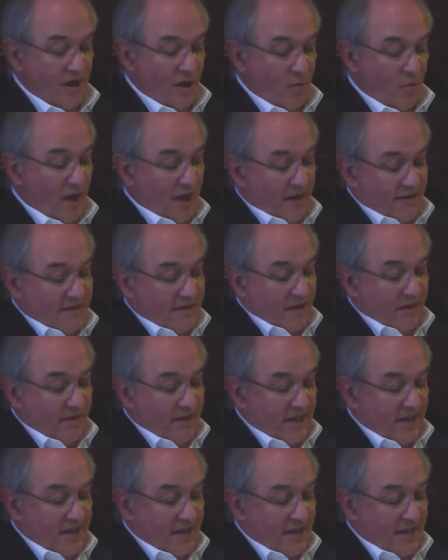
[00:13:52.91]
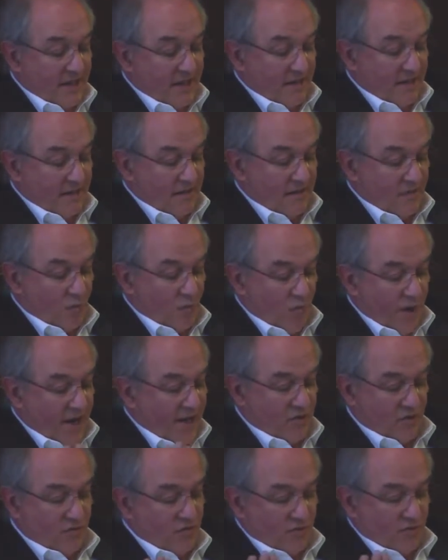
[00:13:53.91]
Well, the only way
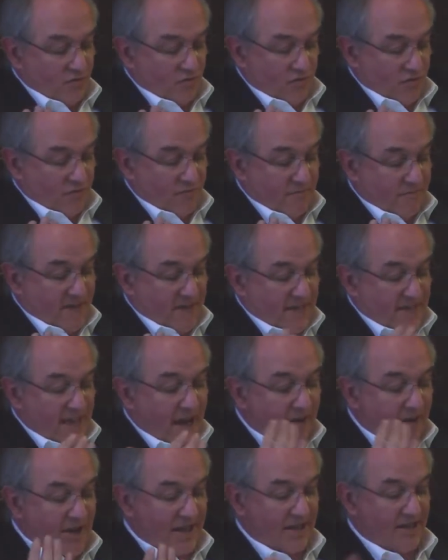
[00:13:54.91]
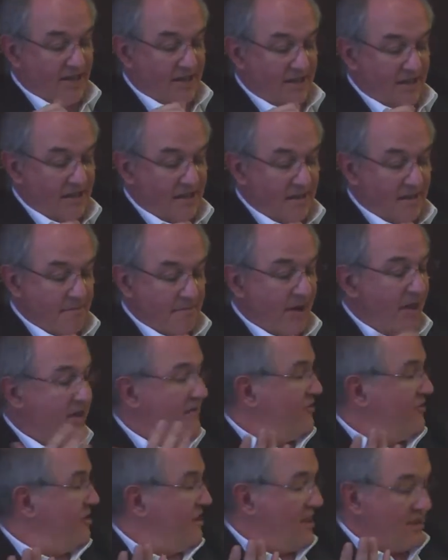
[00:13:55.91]
to be directly part
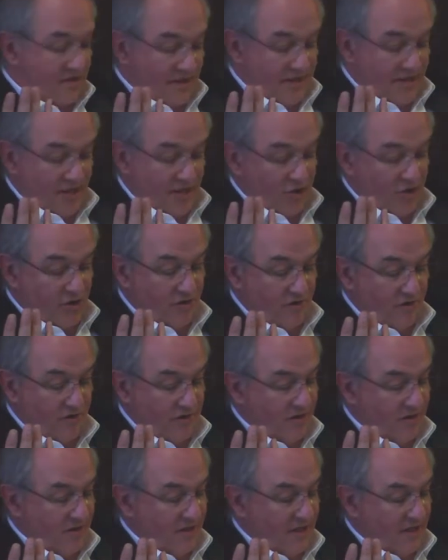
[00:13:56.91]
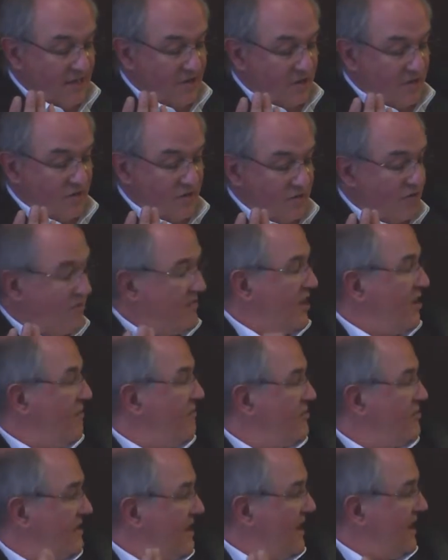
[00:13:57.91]
of the United Nations is to become
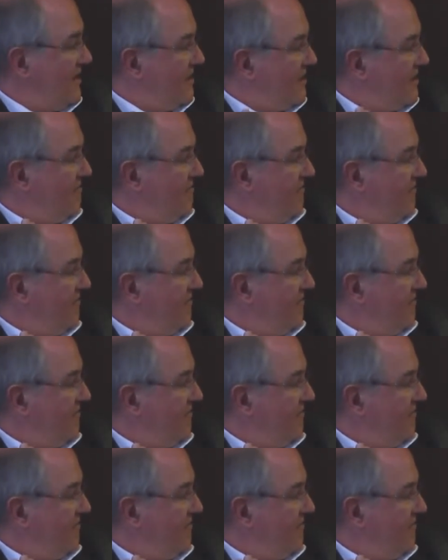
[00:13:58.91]
a state.